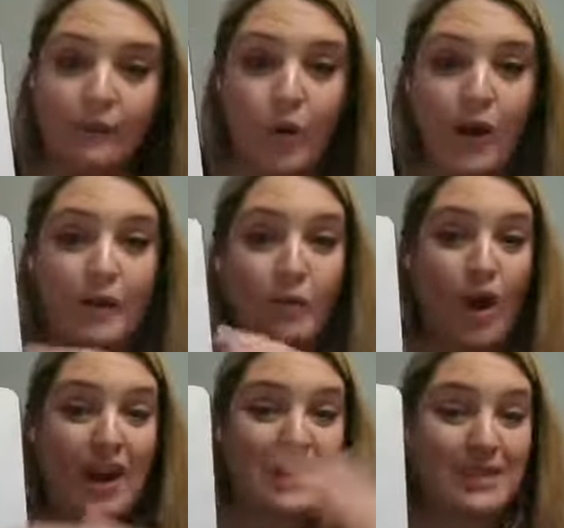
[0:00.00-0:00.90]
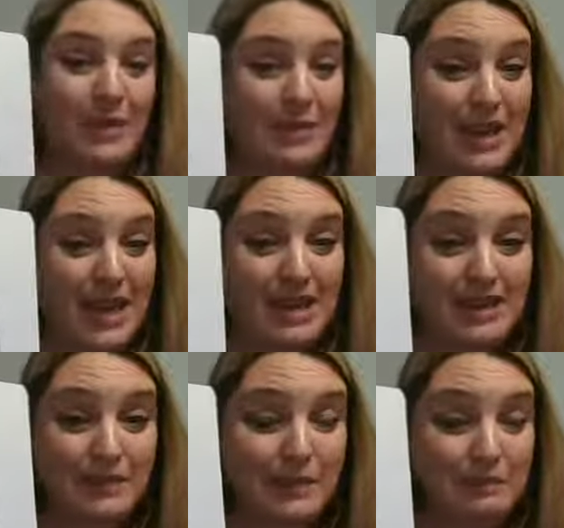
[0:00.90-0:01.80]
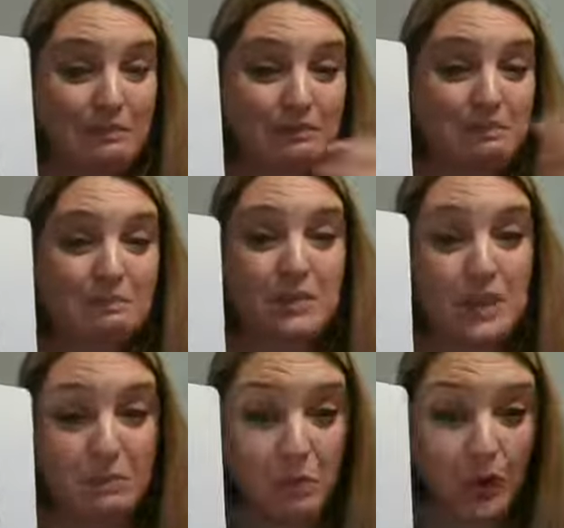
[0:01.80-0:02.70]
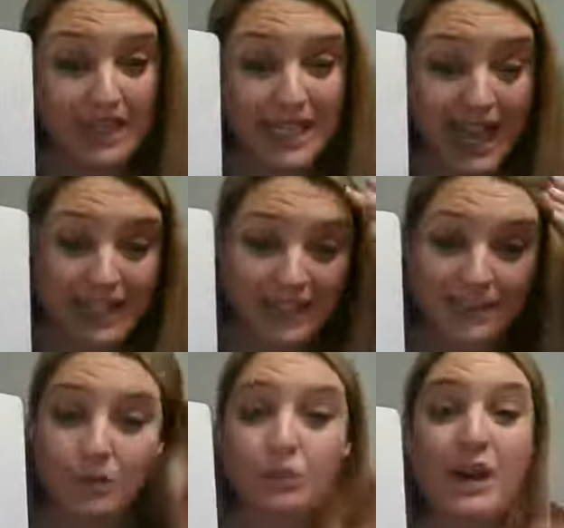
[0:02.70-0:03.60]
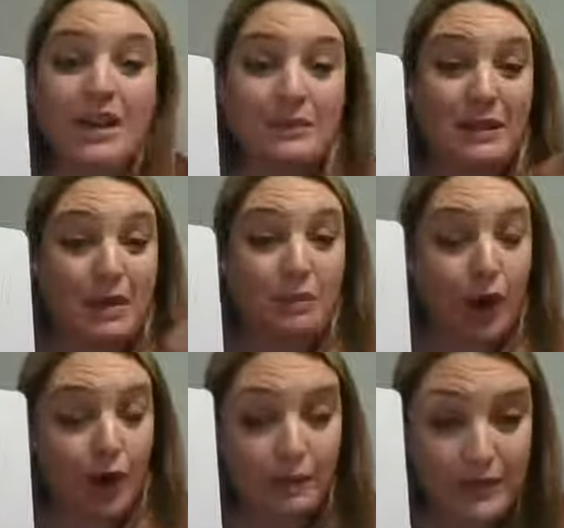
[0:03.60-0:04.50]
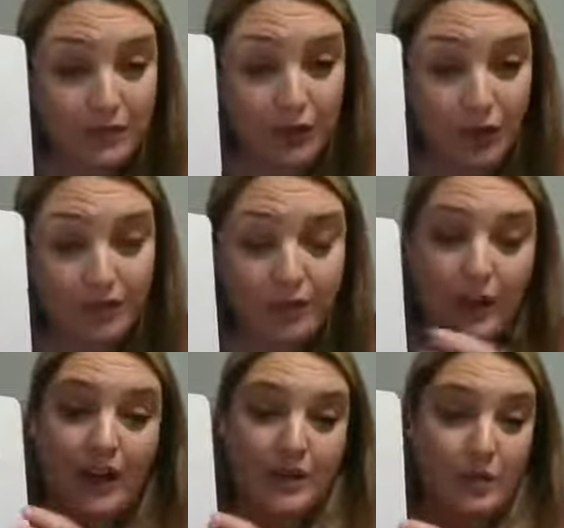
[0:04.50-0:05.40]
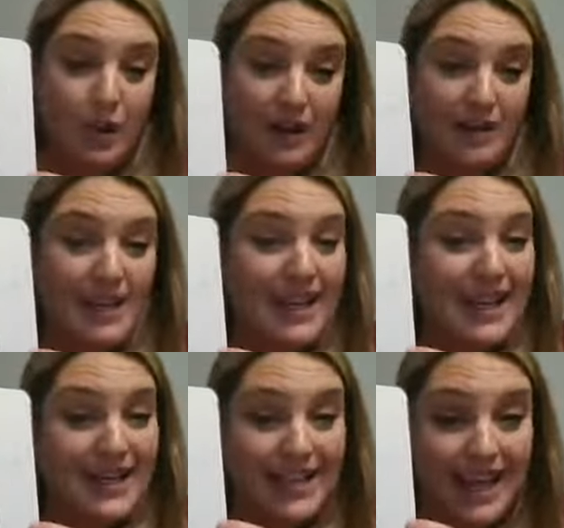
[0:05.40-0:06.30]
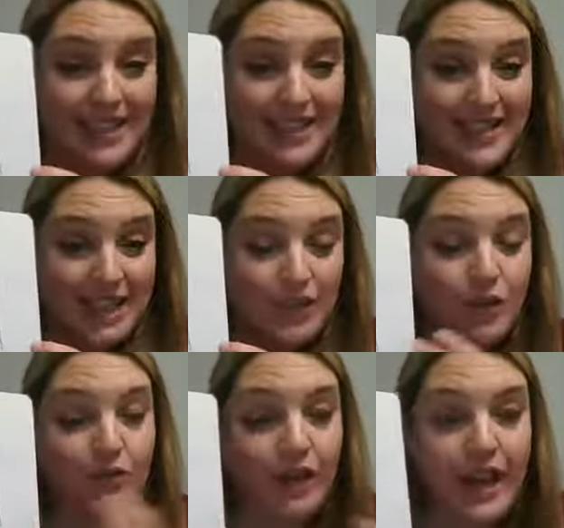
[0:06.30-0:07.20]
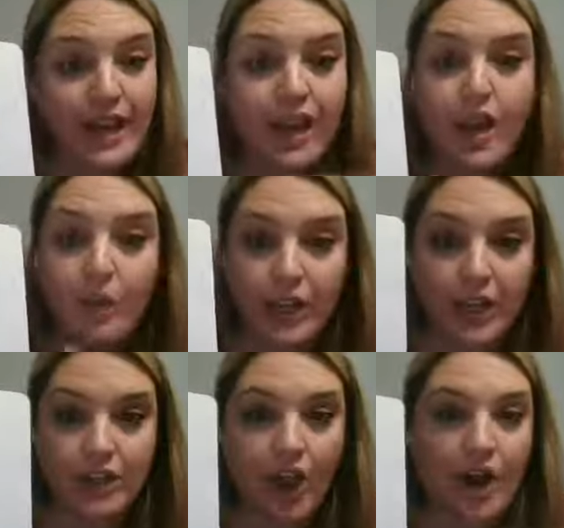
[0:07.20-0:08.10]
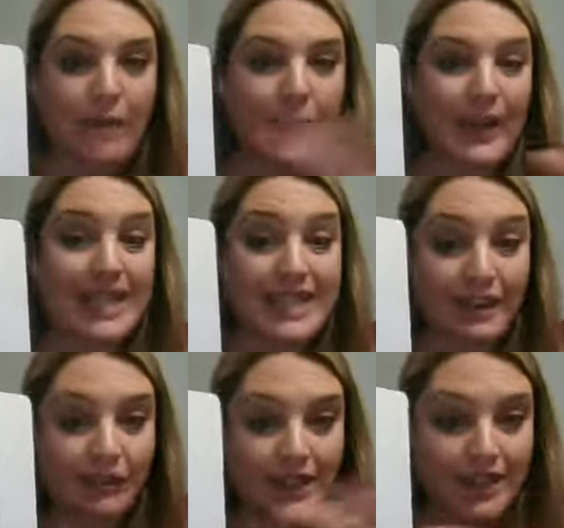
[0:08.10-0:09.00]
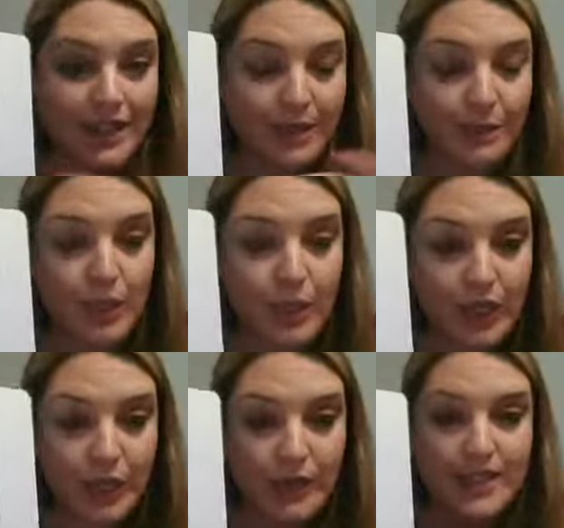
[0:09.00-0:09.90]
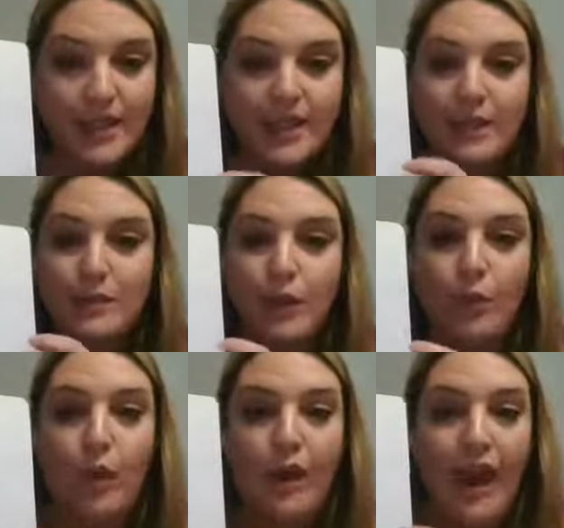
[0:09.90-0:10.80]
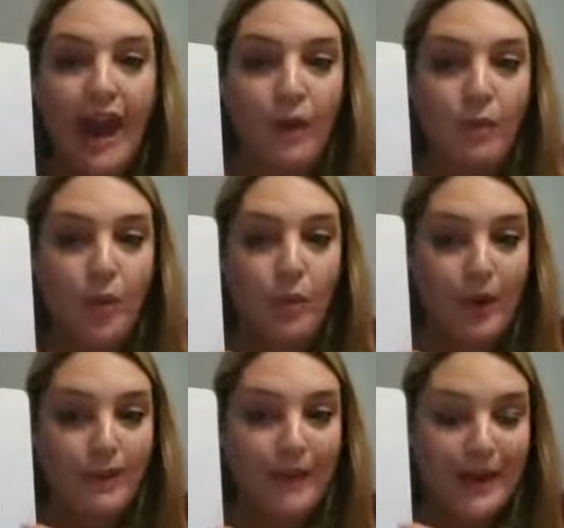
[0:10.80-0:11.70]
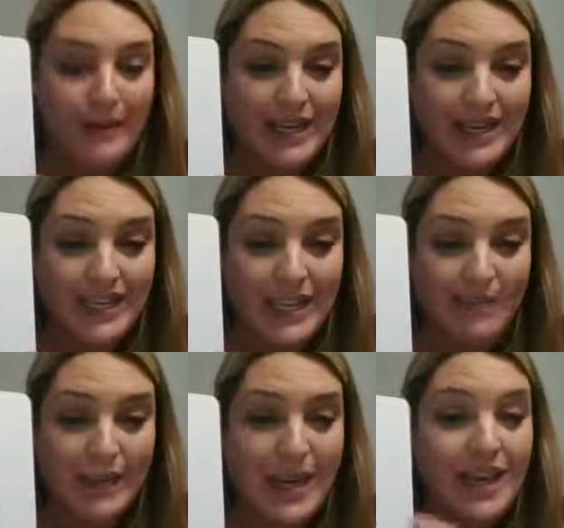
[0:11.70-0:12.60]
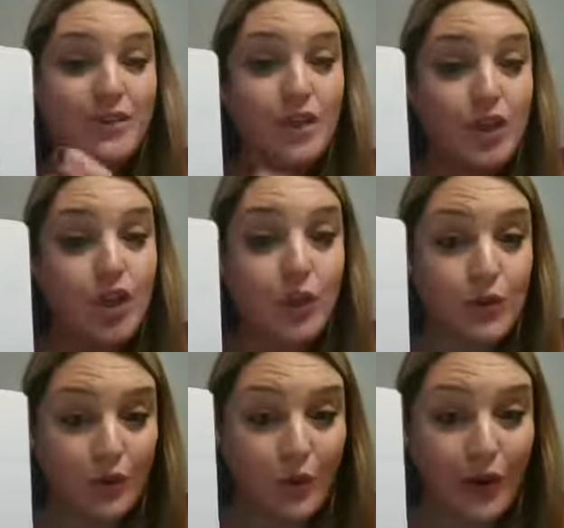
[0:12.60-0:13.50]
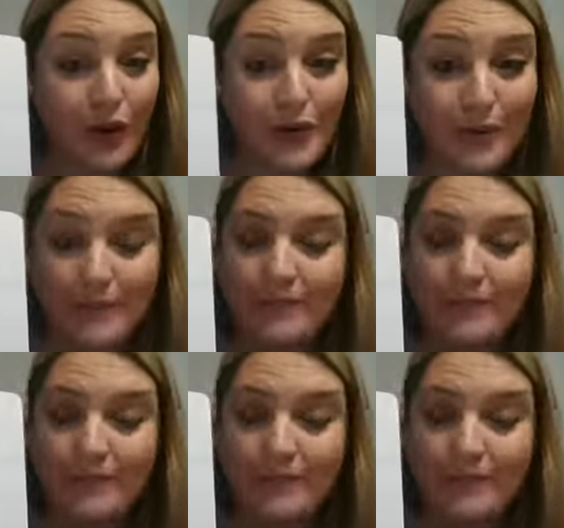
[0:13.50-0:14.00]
What one is maybe more intense, one is maybe purposeful, whereas one is accidental, right? We can talk about the differences between those synonyms or what word might mean the same thing as the chosen word.